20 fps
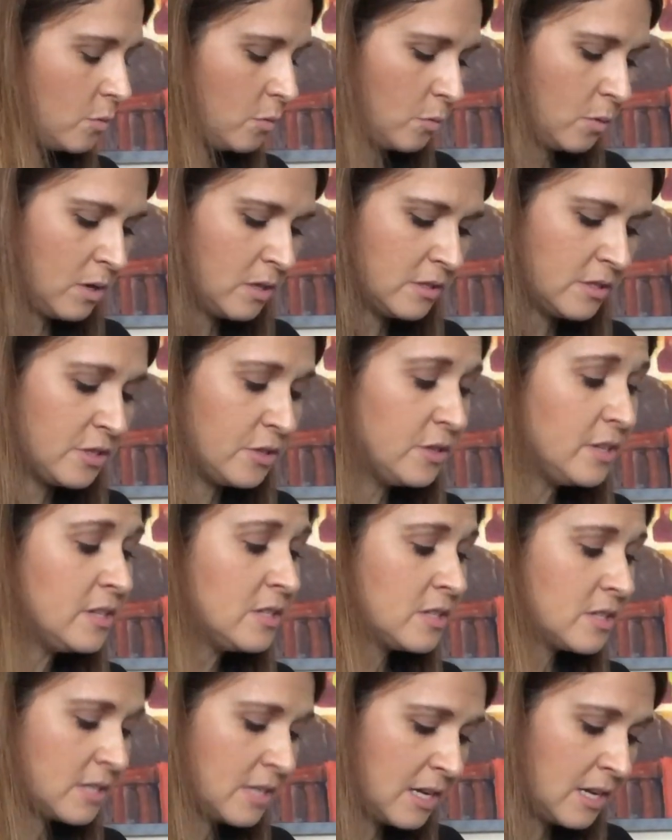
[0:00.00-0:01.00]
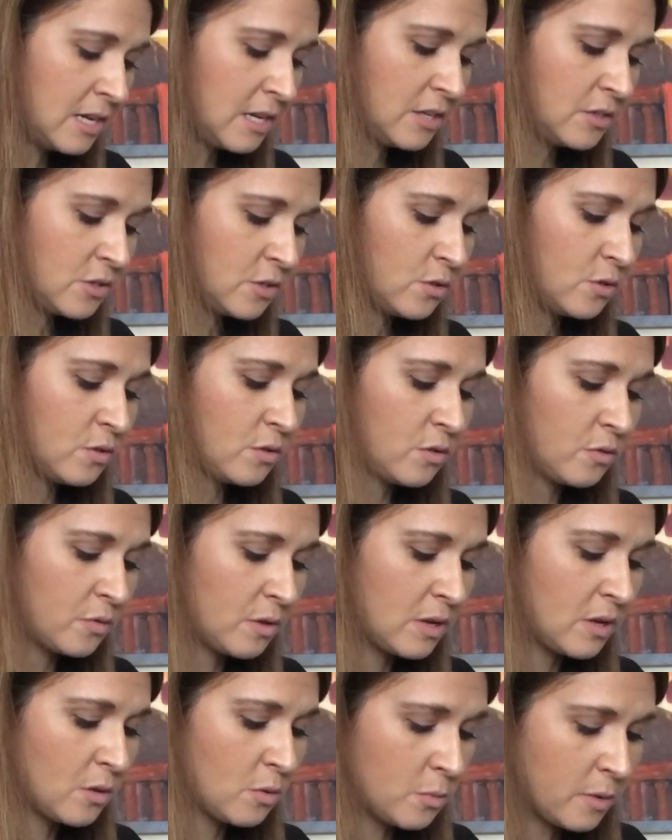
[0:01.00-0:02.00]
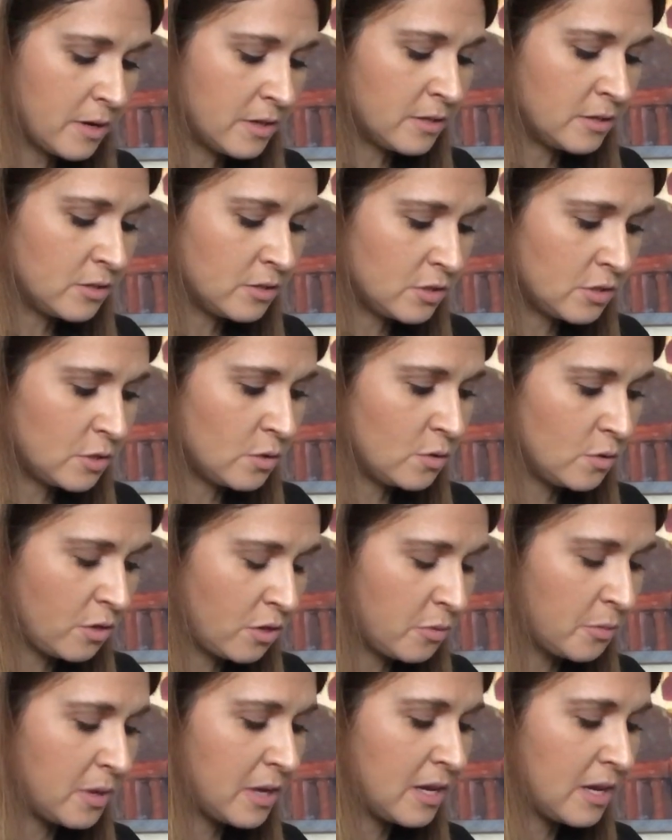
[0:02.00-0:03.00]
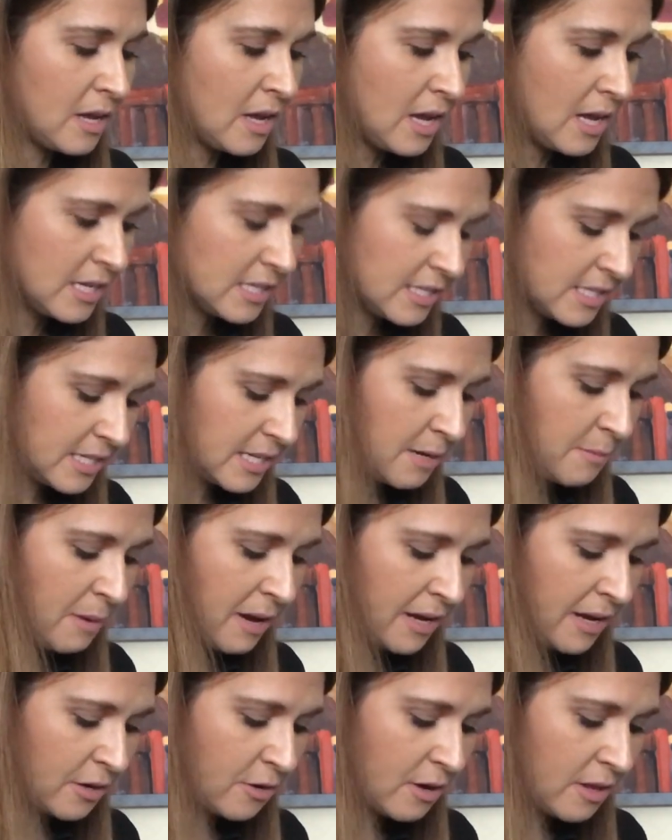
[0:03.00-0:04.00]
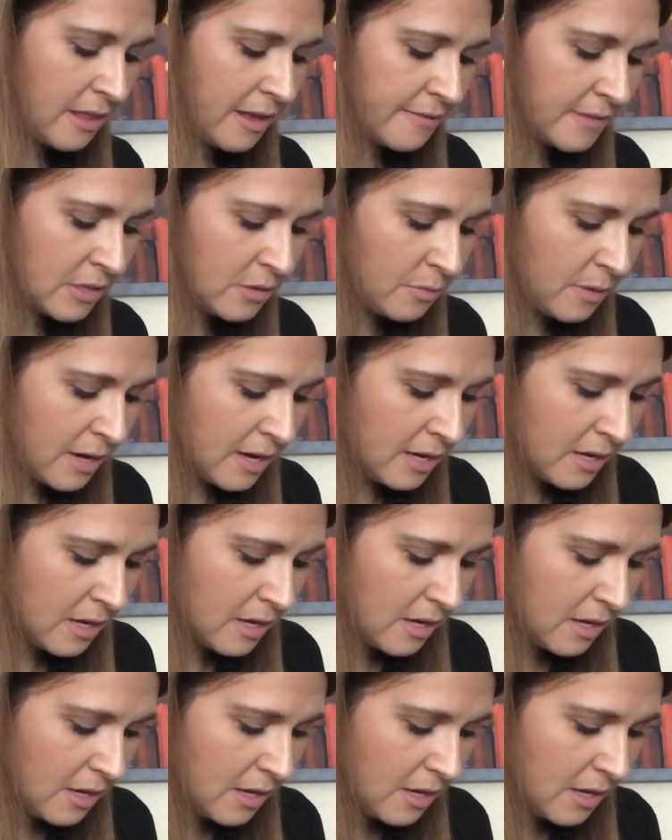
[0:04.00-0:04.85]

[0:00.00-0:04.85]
Wants you to see 2 3 1 2 3. C minor 11, right?